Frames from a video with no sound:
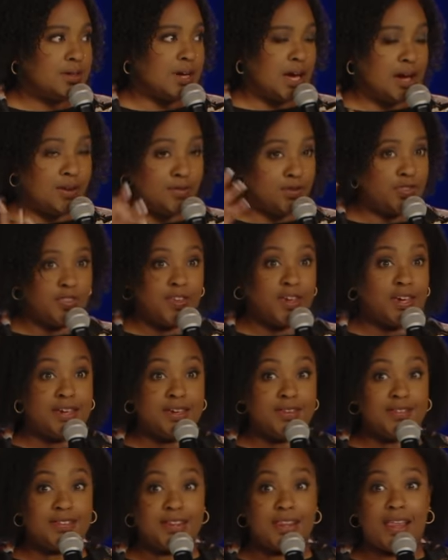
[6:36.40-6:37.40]
Everything
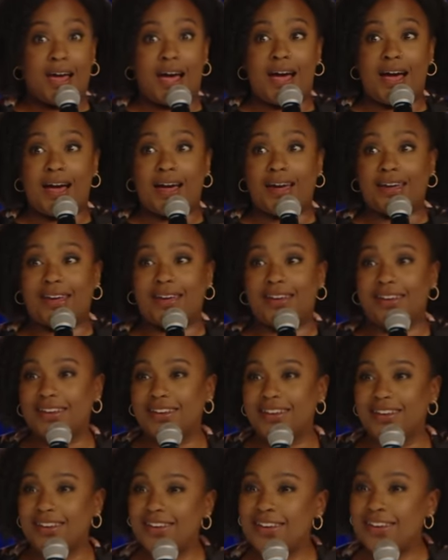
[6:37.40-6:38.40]
is a lie.
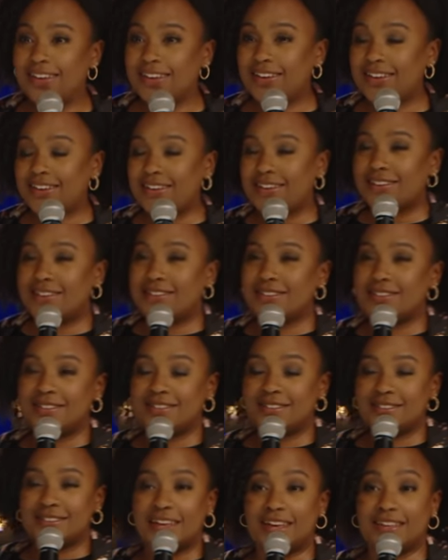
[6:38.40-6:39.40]

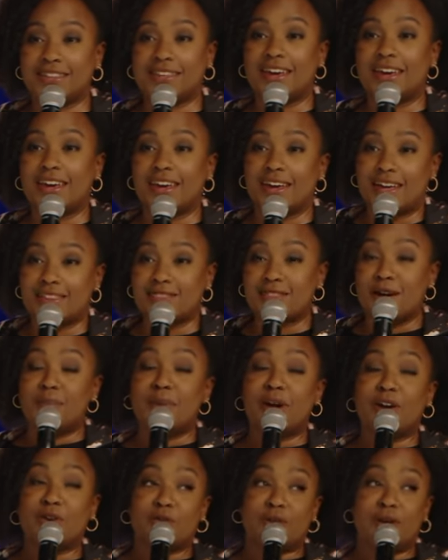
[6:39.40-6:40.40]
Like, yeah, I thought
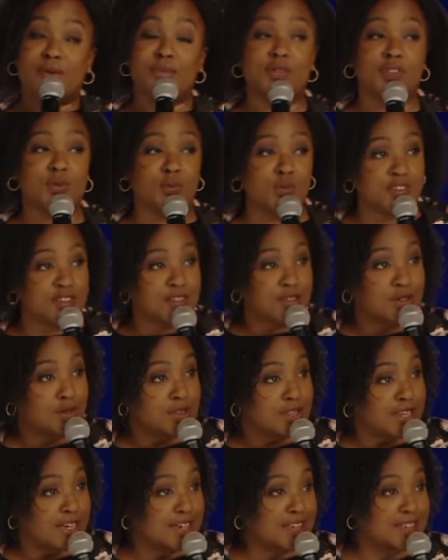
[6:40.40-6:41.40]
my grandmother was a
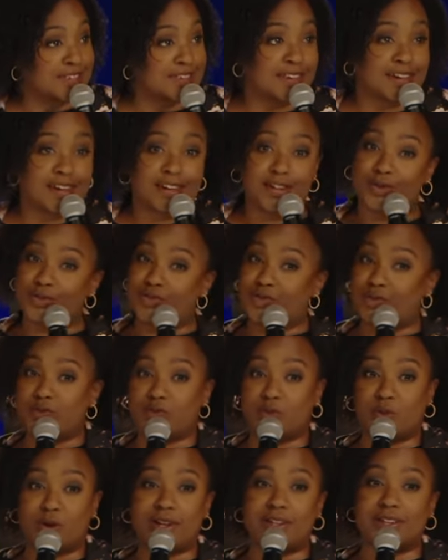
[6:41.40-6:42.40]
little lazy. I didn't know she
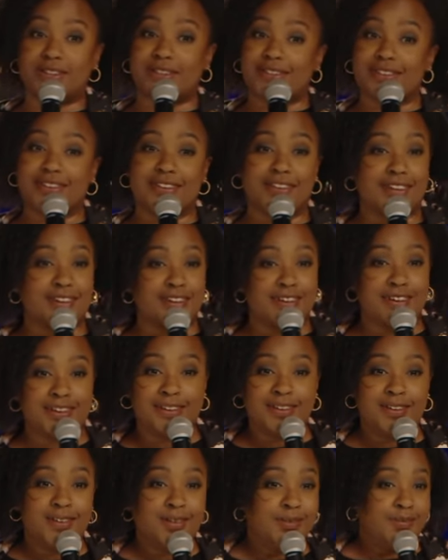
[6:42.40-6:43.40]
was white.
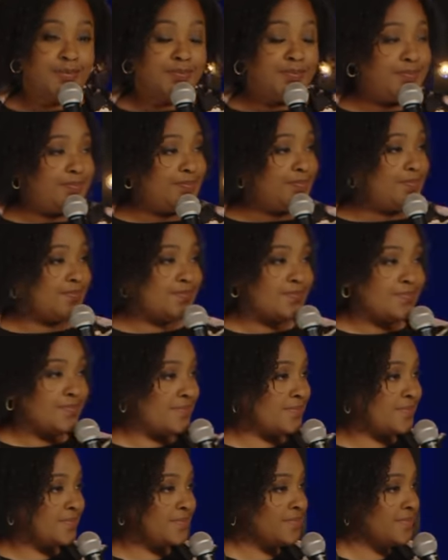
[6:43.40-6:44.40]

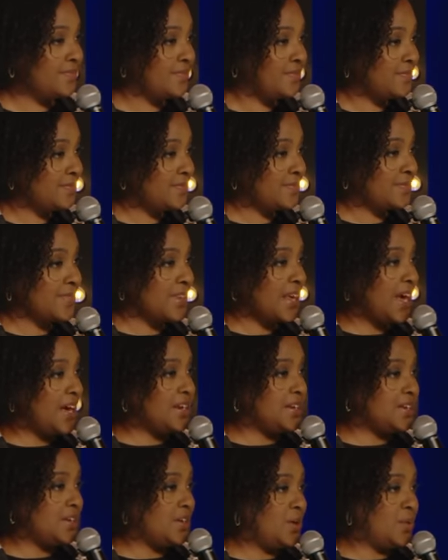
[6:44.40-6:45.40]
I
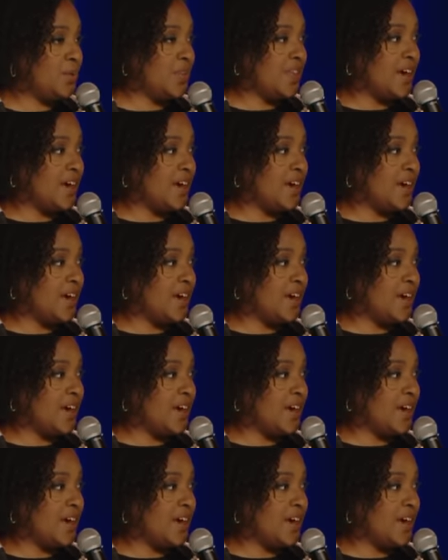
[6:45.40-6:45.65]
didn't know